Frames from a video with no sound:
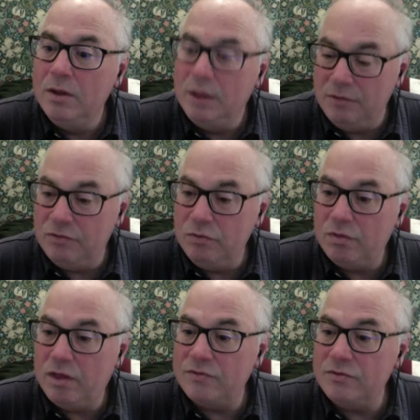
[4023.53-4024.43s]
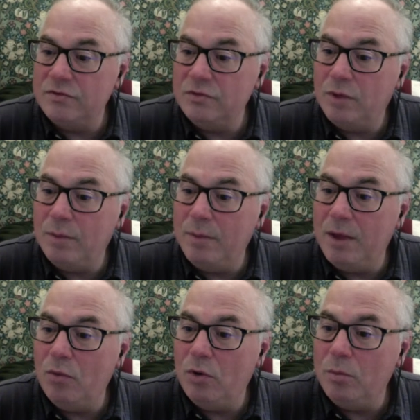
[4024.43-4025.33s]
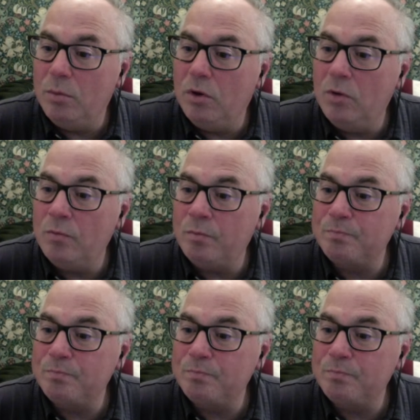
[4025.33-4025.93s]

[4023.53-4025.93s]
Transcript: In 2002, I met Ron Paul.